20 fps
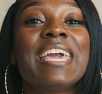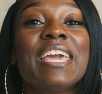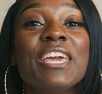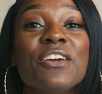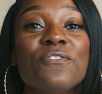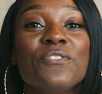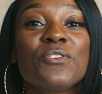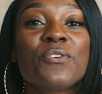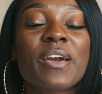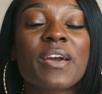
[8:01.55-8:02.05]

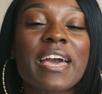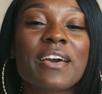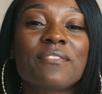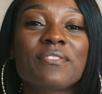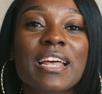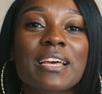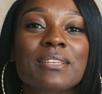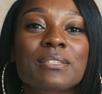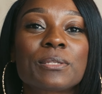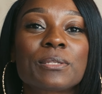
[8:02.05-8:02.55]
If you
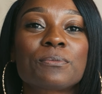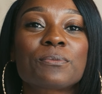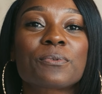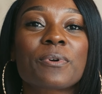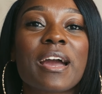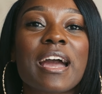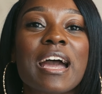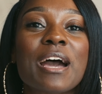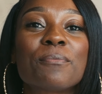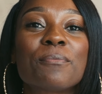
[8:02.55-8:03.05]
have not
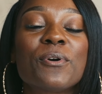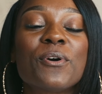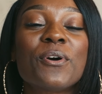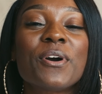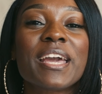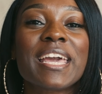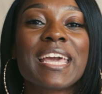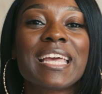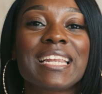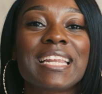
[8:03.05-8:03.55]
subscribed,
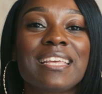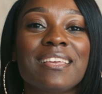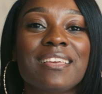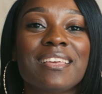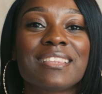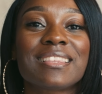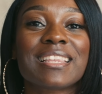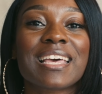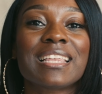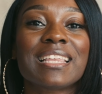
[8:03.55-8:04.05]
go ahead and
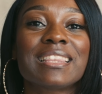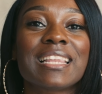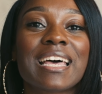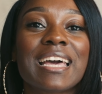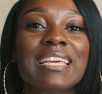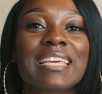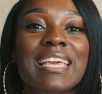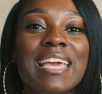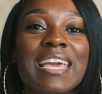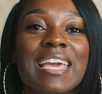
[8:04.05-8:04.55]
hit that
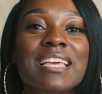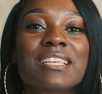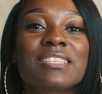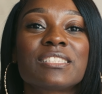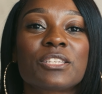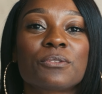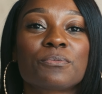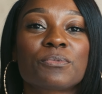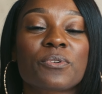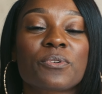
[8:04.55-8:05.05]
like
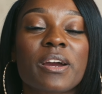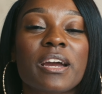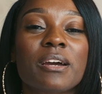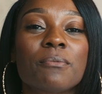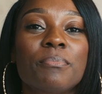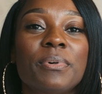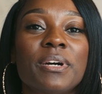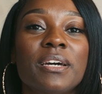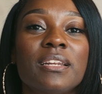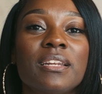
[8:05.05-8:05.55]
and
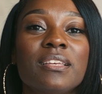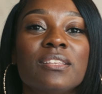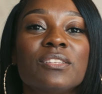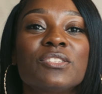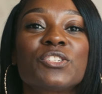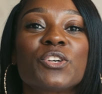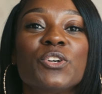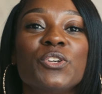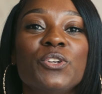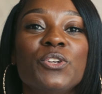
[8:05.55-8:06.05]
subscribe button
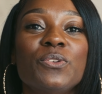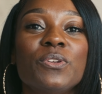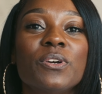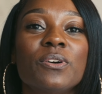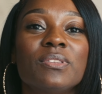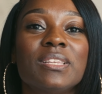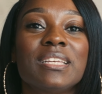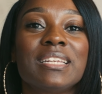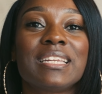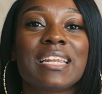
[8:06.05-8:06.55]
so you
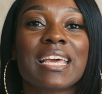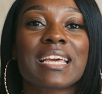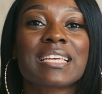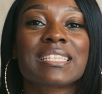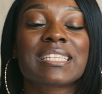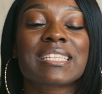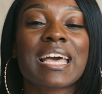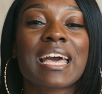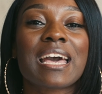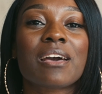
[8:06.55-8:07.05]
know the
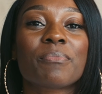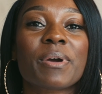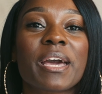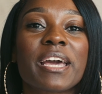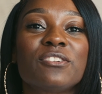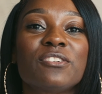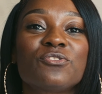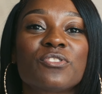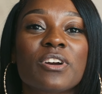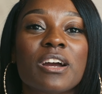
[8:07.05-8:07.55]
next time
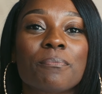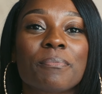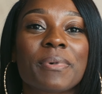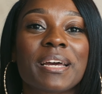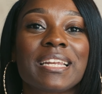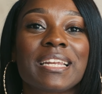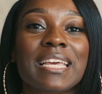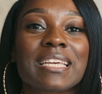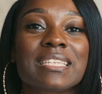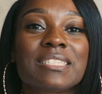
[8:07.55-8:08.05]
I drop
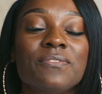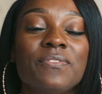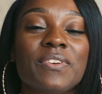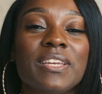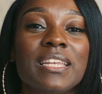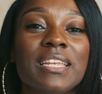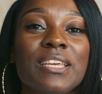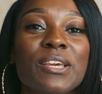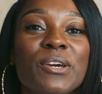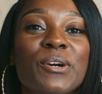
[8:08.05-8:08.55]
my next
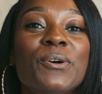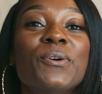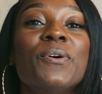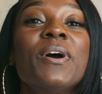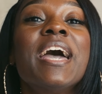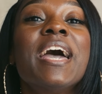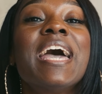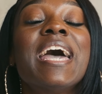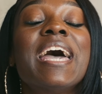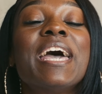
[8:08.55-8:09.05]

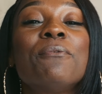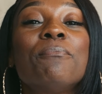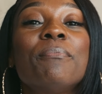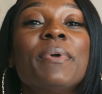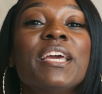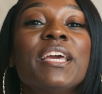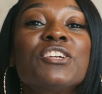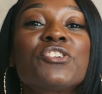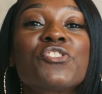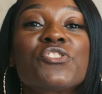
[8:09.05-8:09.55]
video. And
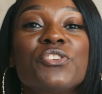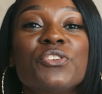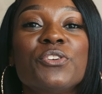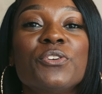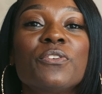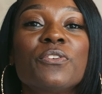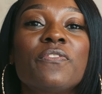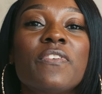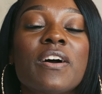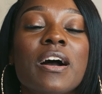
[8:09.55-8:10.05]
make sure
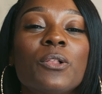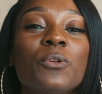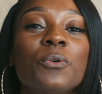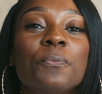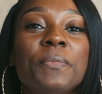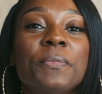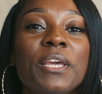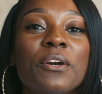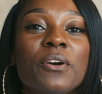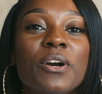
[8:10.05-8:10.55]
you're
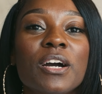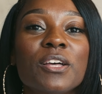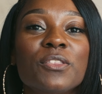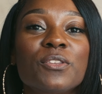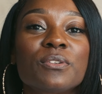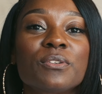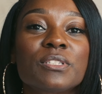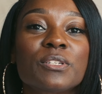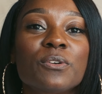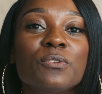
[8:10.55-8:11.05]
following me on
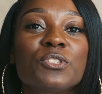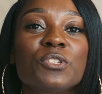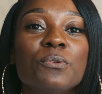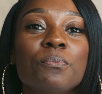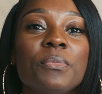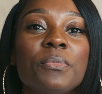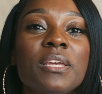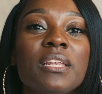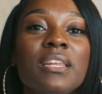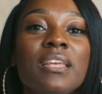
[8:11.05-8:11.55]
other
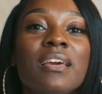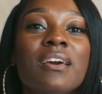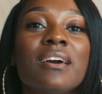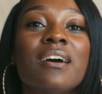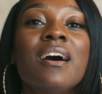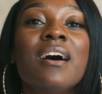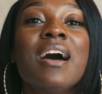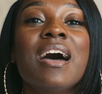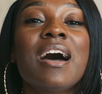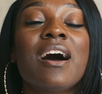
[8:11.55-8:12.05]
social
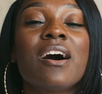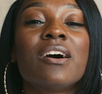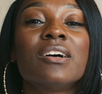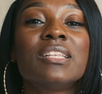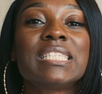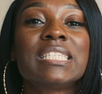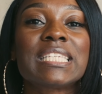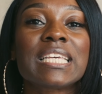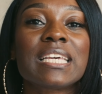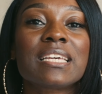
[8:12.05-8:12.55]
media,
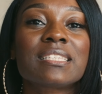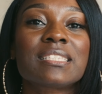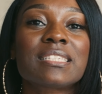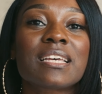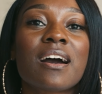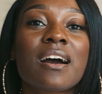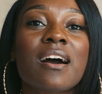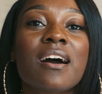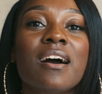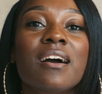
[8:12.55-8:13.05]
on
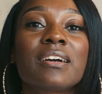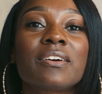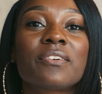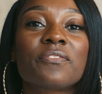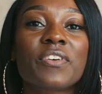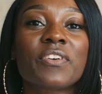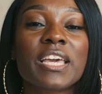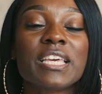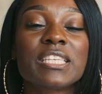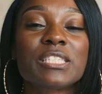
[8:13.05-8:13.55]
TikTok,
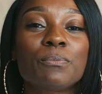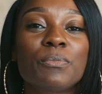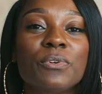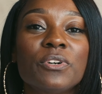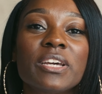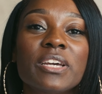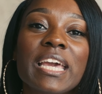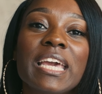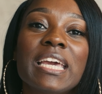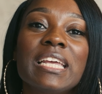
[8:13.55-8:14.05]

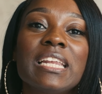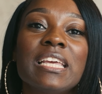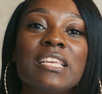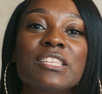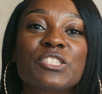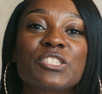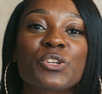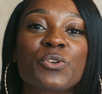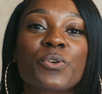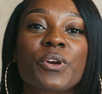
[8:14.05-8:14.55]
Facebook, and
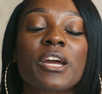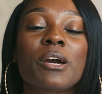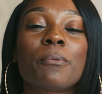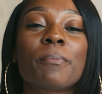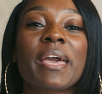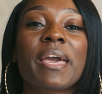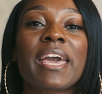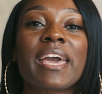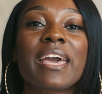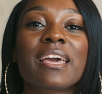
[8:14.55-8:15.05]

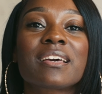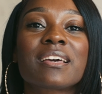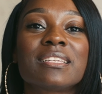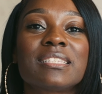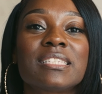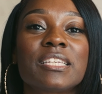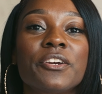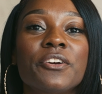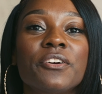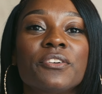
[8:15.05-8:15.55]
Instagram at
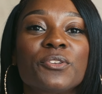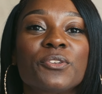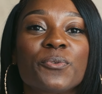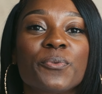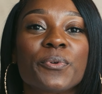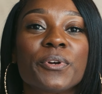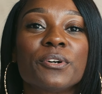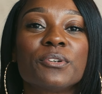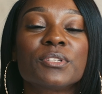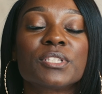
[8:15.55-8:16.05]
Katerra
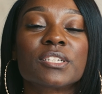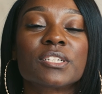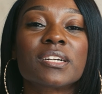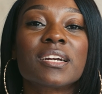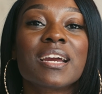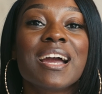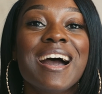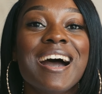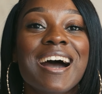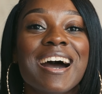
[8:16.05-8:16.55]
the Realtor.